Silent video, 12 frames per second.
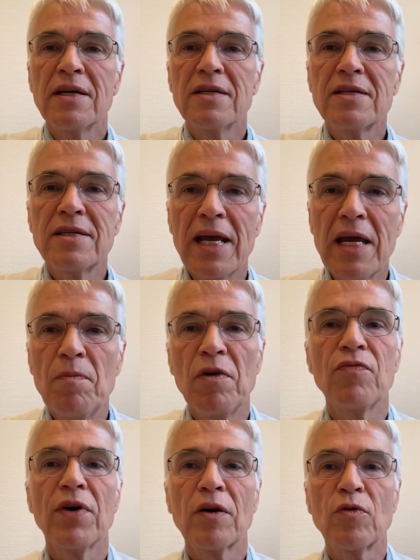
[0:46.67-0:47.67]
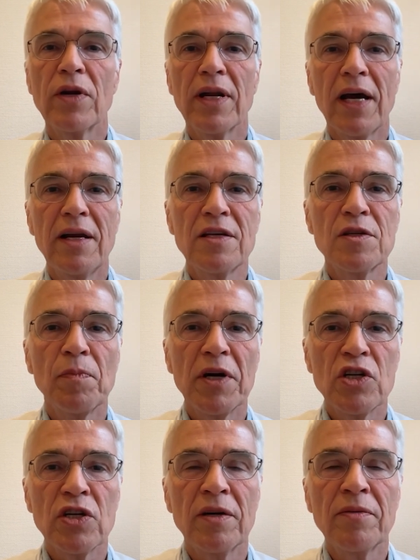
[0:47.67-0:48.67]
stable factor IX
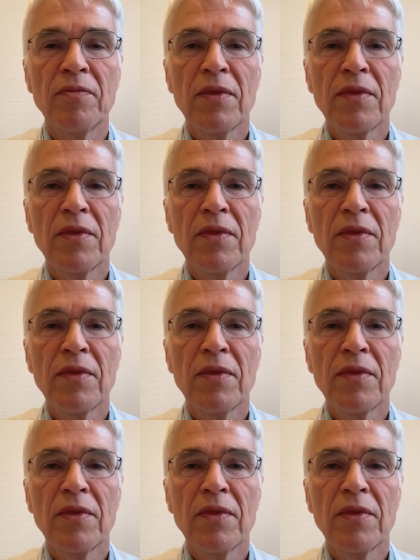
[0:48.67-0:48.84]
expression